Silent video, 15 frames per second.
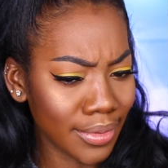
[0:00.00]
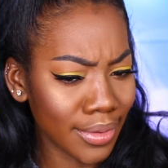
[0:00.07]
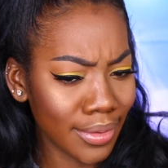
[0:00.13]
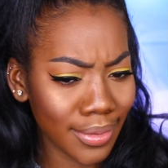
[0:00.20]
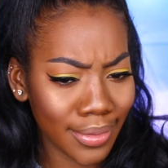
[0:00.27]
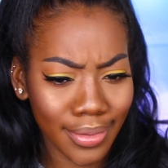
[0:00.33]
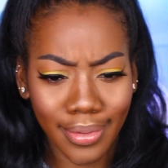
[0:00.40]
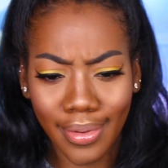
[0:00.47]

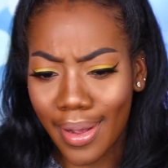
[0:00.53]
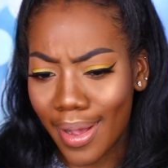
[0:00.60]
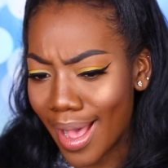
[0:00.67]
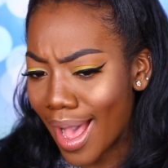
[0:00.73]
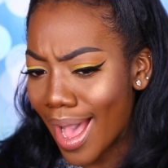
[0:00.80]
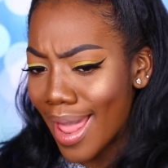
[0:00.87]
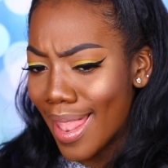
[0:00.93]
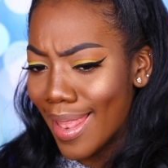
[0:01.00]
Ooh,
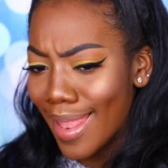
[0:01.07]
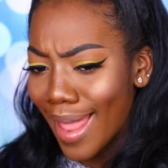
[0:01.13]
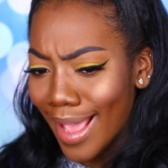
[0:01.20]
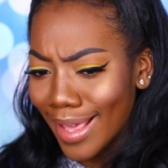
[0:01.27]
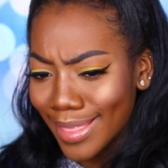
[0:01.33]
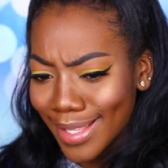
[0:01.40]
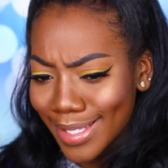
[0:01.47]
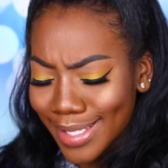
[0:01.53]
I
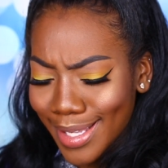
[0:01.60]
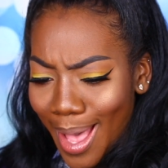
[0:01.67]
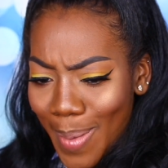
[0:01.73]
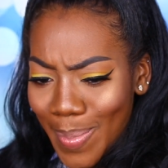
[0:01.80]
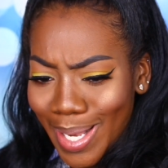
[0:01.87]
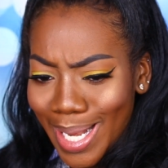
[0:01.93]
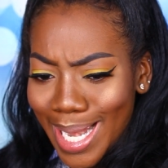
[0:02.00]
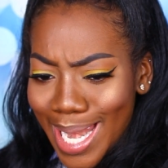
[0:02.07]
like this
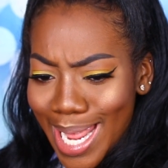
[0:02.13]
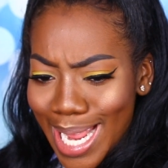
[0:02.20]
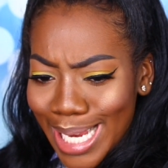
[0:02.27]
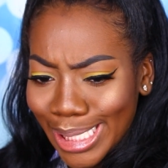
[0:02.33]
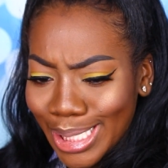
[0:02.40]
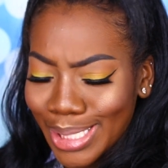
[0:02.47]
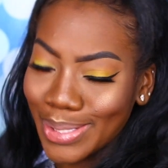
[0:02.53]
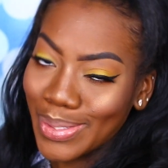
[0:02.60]

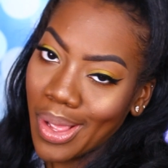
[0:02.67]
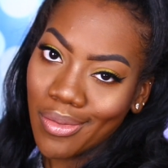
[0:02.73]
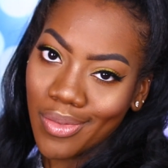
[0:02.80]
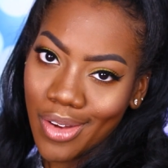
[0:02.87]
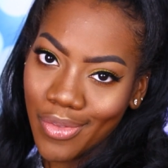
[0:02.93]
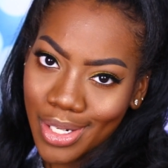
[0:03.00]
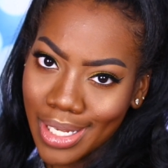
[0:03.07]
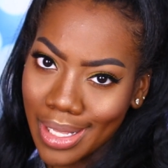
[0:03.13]
combination. So I've
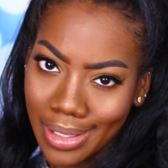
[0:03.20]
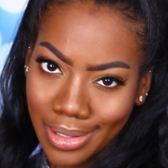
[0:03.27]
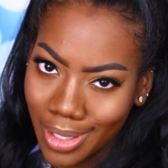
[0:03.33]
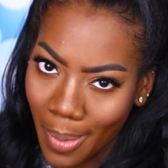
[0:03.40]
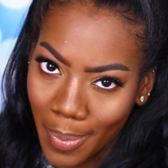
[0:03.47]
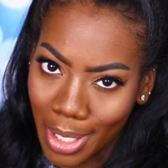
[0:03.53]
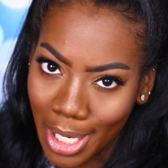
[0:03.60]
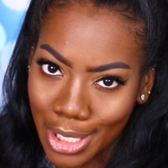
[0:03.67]
never done this
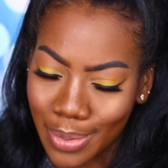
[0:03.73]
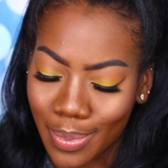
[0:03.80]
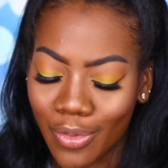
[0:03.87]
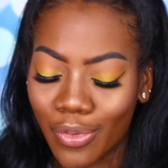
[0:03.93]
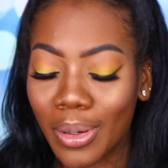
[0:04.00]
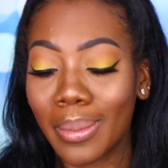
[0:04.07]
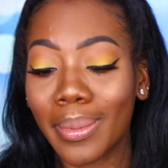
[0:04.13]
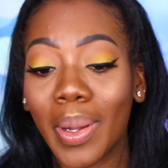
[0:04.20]
combination
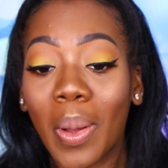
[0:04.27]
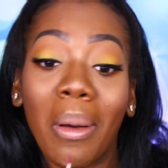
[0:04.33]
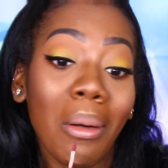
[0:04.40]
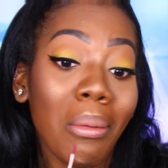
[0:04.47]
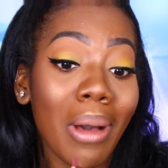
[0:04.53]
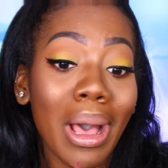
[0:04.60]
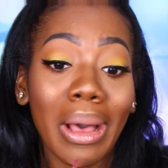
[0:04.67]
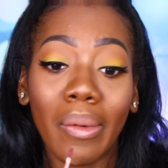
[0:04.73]
before, but
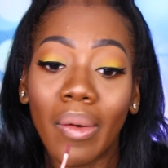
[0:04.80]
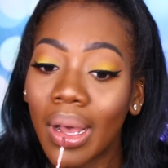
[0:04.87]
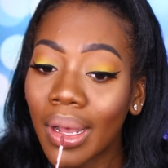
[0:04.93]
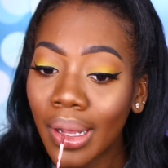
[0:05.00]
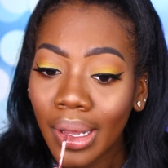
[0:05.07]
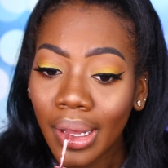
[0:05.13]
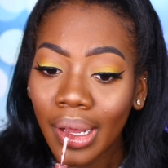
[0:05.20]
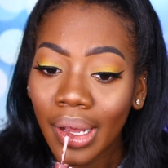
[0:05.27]
wow,
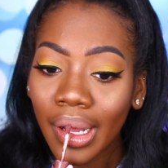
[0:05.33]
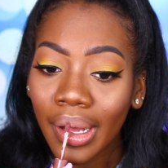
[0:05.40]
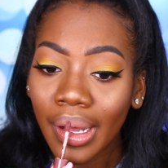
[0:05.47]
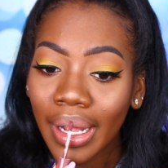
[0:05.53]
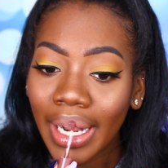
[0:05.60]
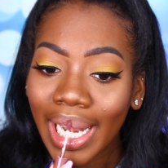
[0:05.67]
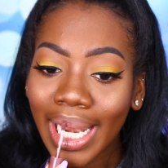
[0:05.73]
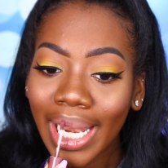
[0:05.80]

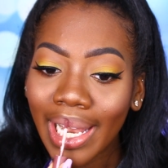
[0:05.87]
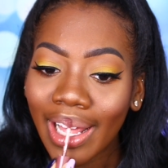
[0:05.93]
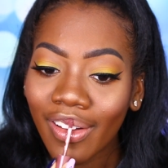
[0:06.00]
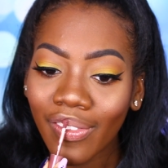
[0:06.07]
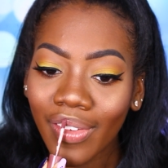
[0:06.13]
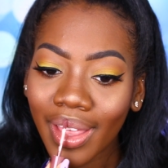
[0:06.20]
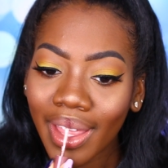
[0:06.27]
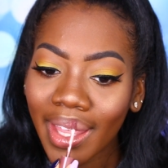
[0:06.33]

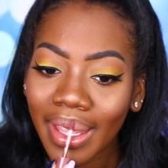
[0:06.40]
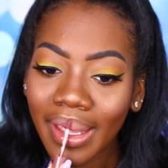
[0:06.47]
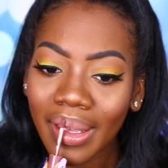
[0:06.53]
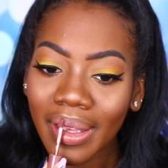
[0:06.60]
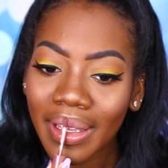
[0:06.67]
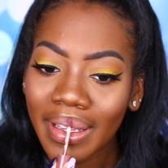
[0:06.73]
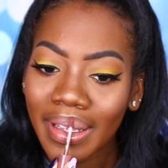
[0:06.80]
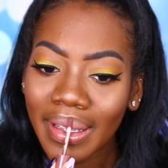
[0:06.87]

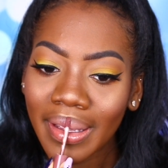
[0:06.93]
loving.